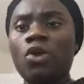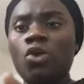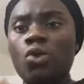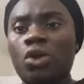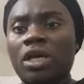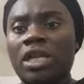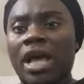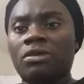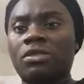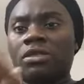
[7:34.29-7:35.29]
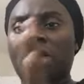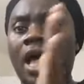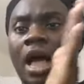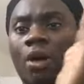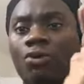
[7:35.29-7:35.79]
looking at
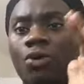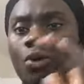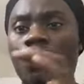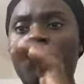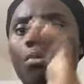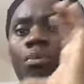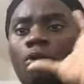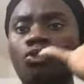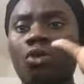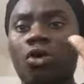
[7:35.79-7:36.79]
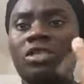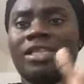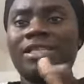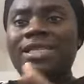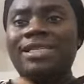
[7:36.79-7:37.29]
how your buttocks
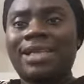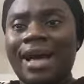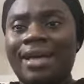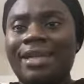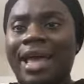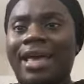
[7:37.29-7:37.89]
is designed,